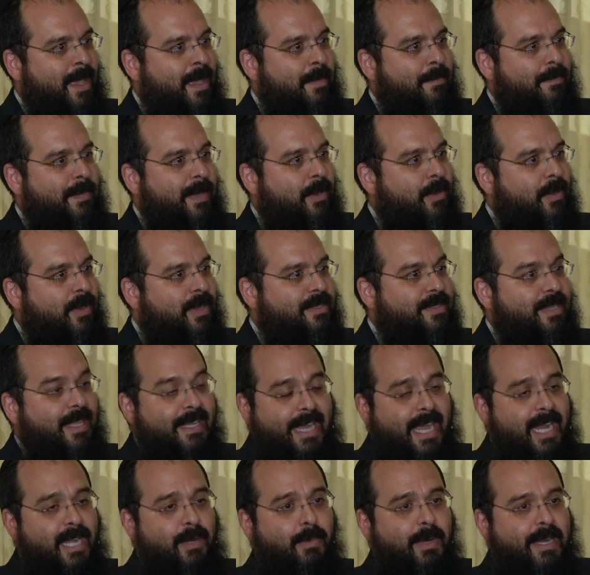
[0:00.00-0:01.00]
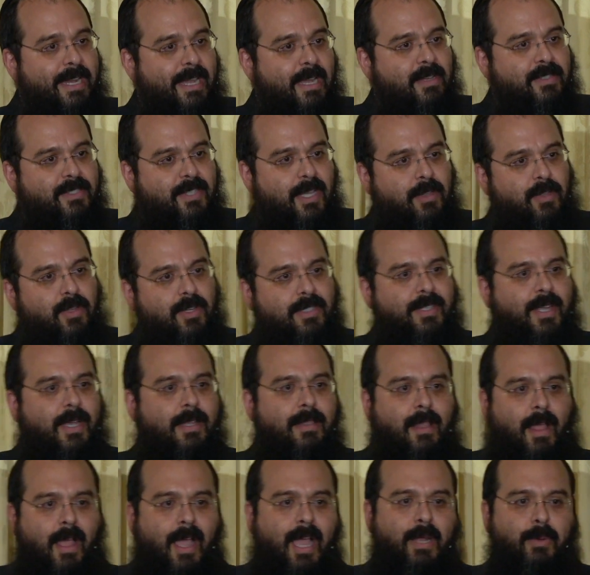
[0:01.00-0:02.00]
because like anyone else, I looked
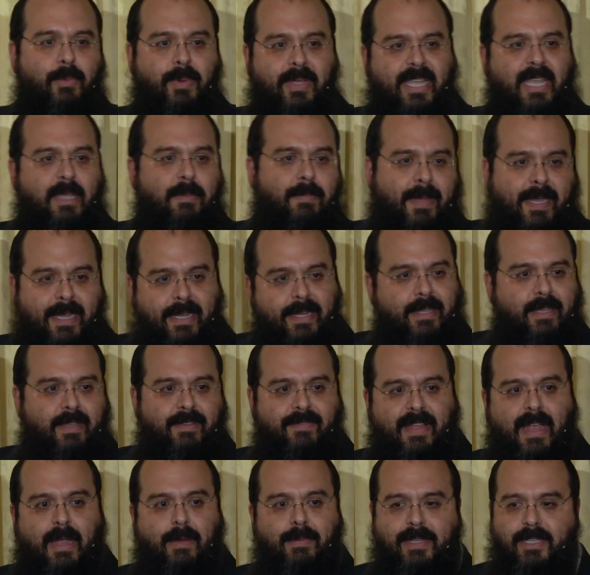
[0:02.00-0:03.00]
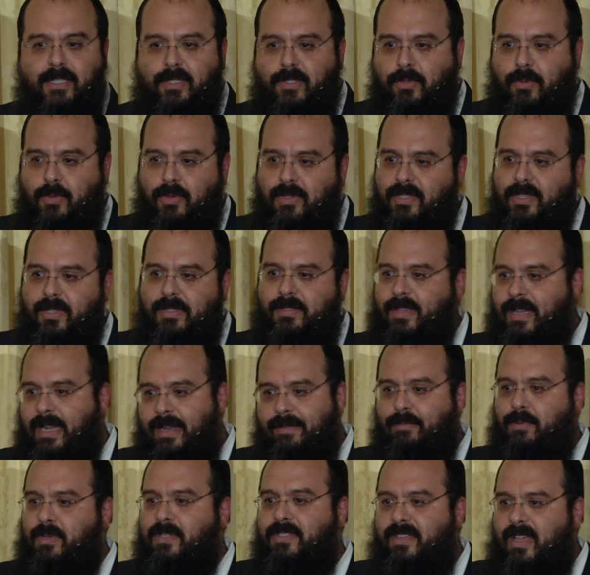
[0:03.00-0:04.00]
online, Wikipedia, various sources, and
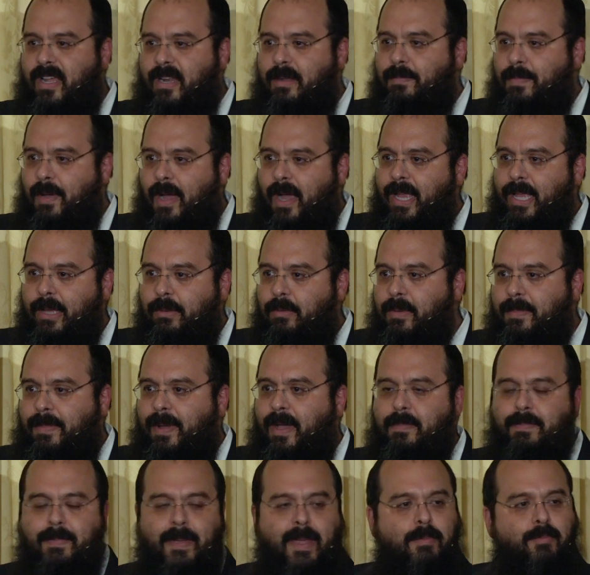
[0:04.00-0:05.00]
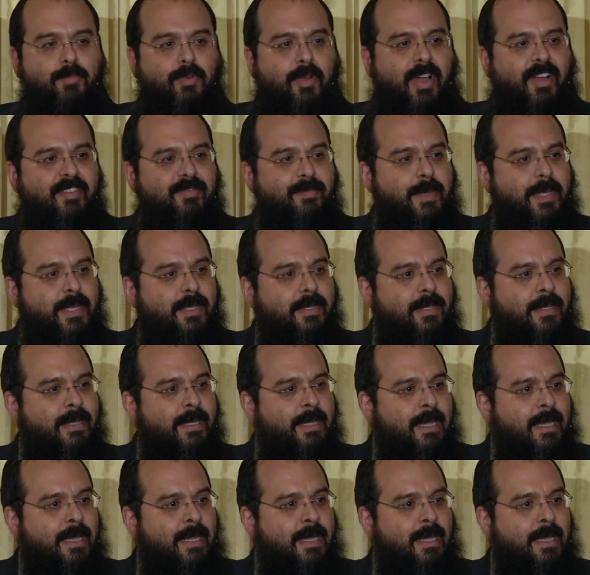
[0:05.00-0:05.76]
everyone's got a bio about Ben Brafman.